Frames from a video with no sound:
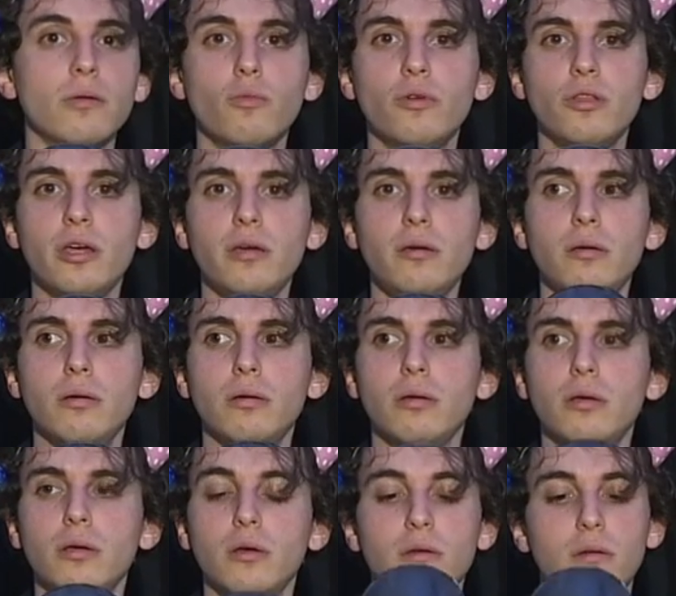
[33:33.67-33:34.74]
would they?
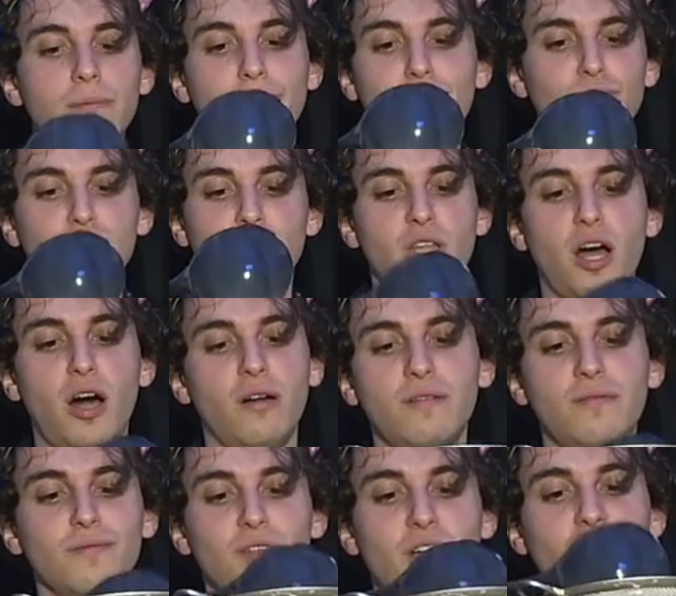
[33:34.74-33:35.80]
No,
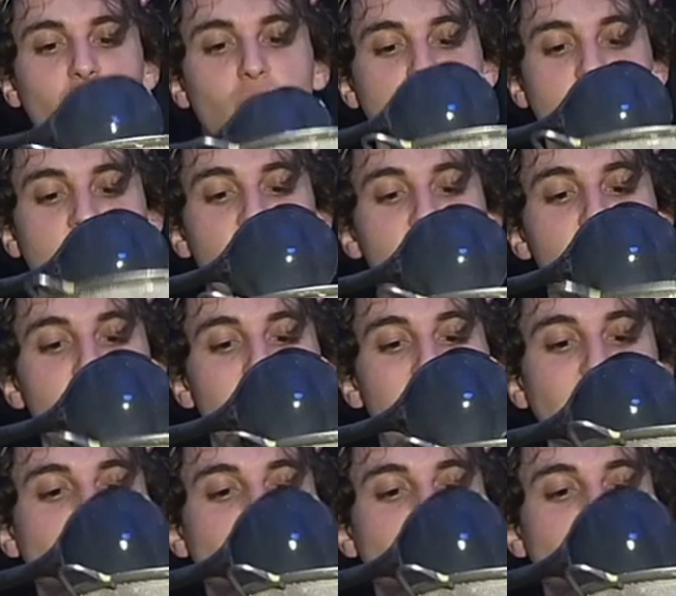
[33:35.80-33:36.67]
of course not. I